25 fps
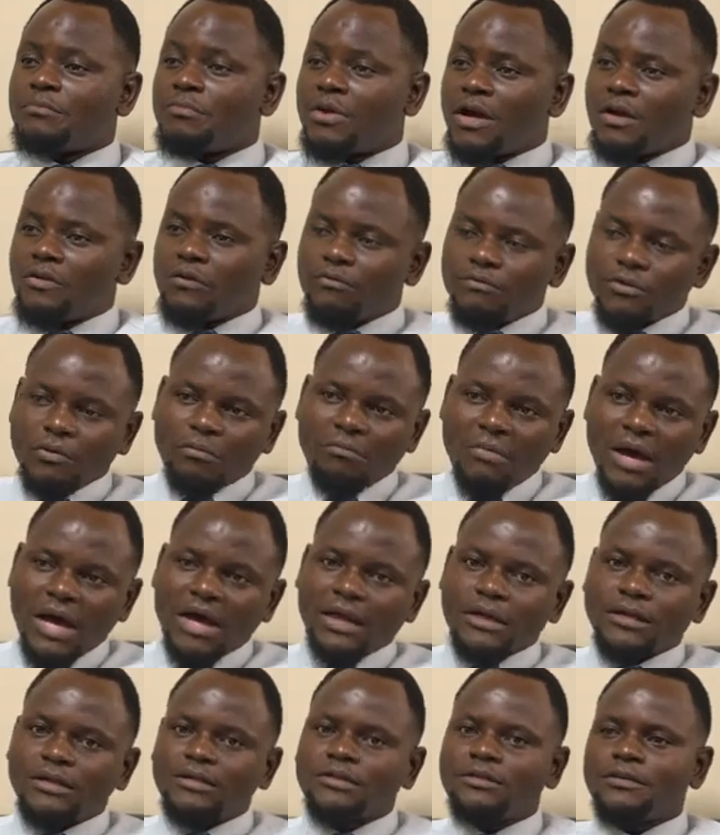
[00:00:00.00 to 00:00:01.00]
the back of your
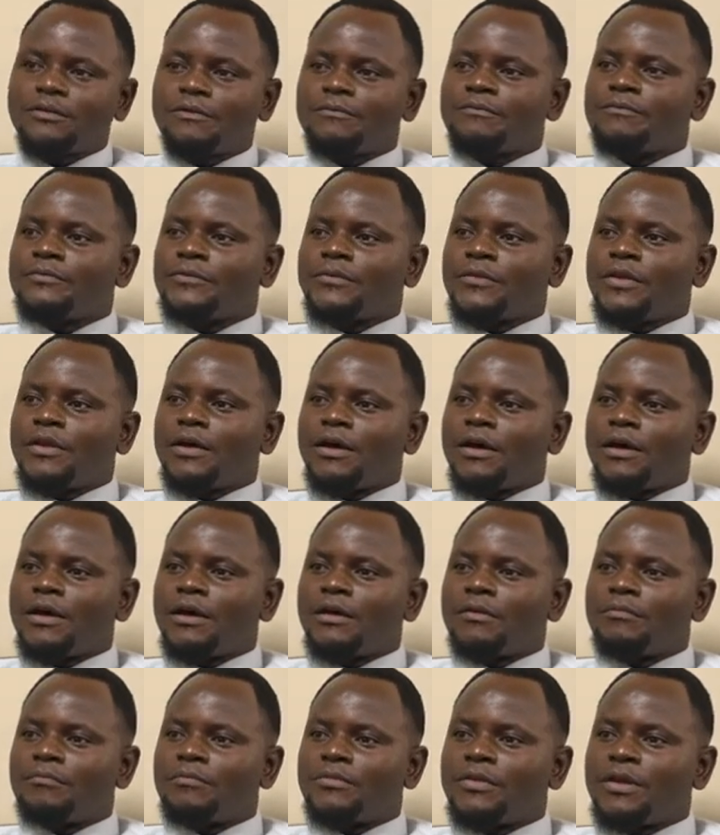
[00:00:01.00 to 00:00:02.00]
mind,
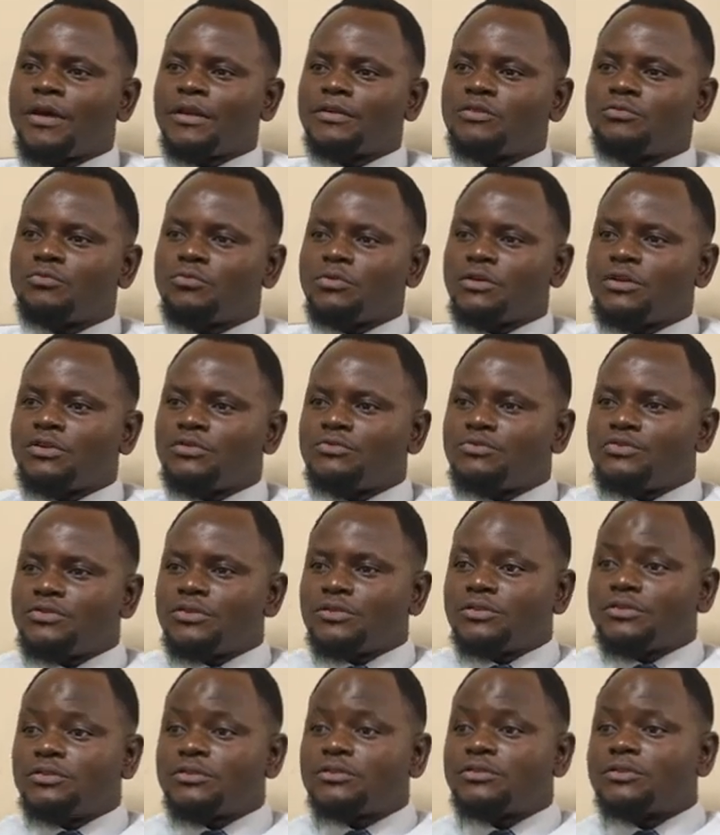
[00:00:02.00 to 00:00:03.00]
that when it
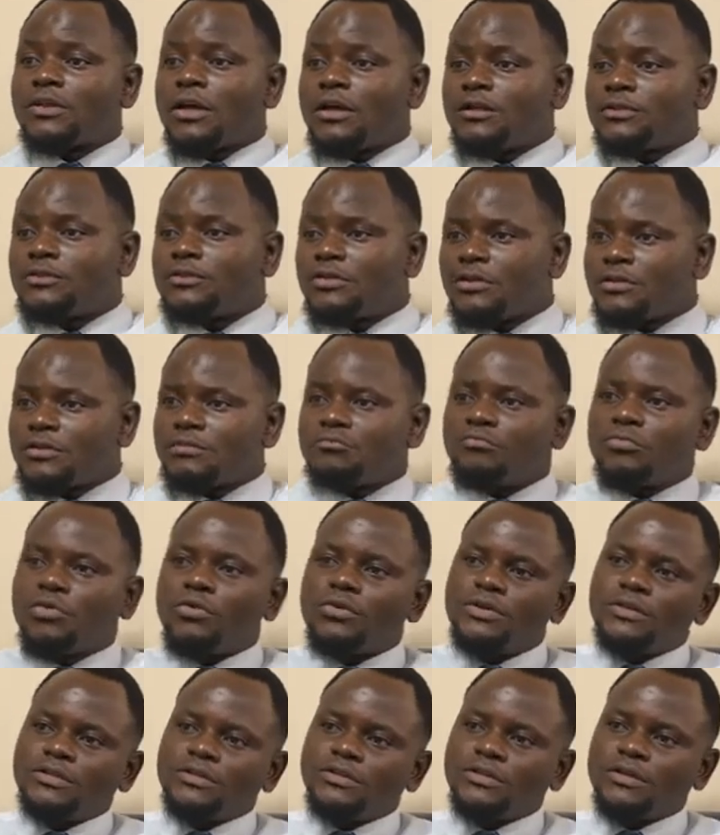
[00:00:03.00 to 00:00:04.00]
reaches a certain
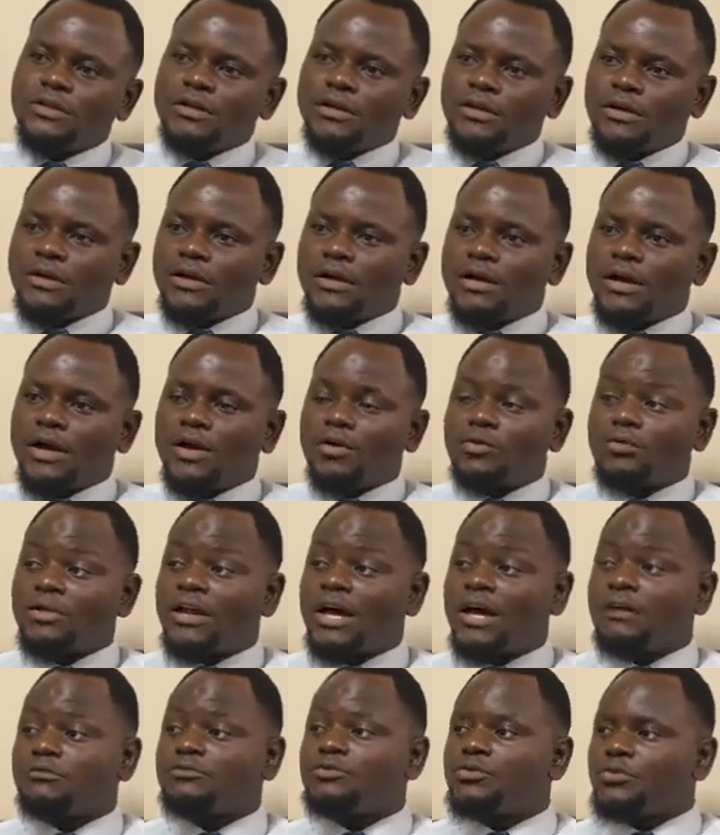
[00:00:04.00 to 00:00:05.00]
point, I will
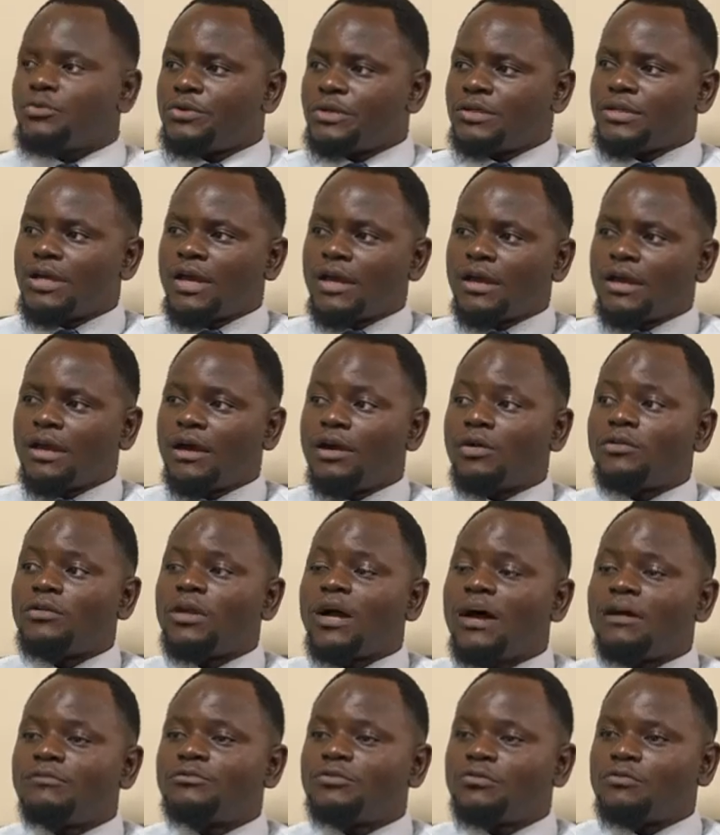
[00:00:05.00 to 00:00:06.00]
have to retire, I'll
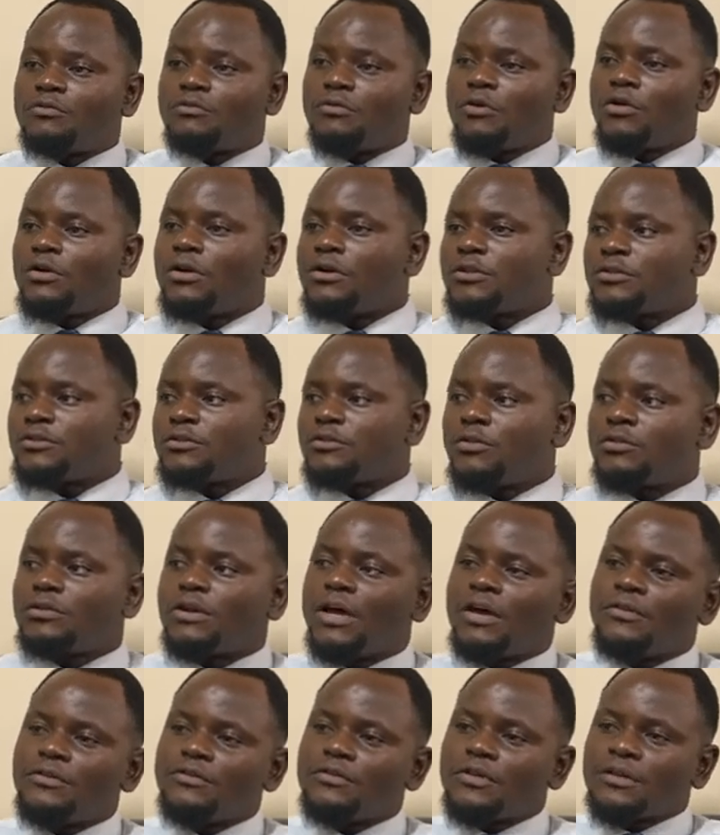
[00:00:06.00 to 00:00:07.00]
have to focus on
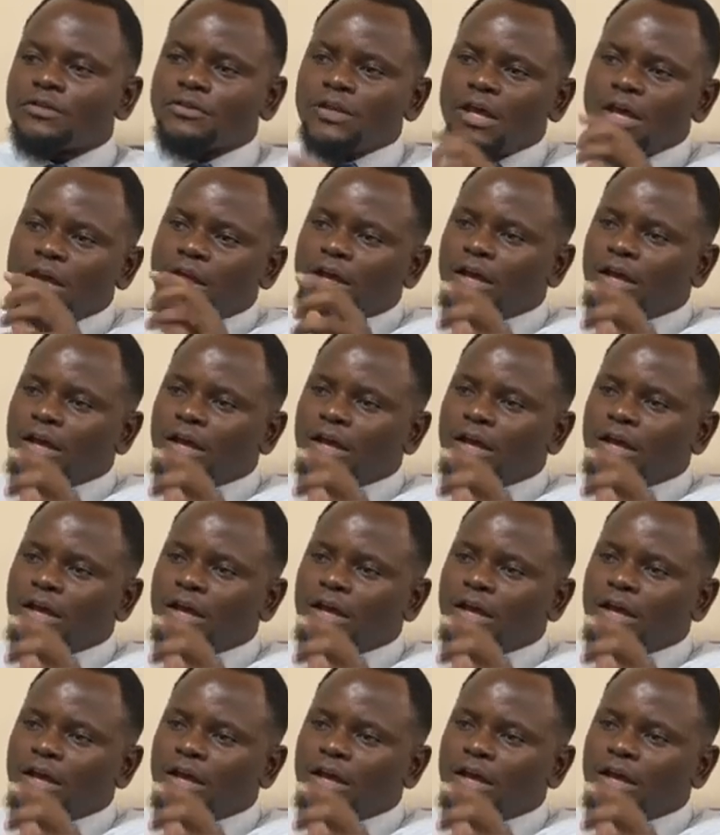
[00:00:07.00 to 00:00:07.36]
other things?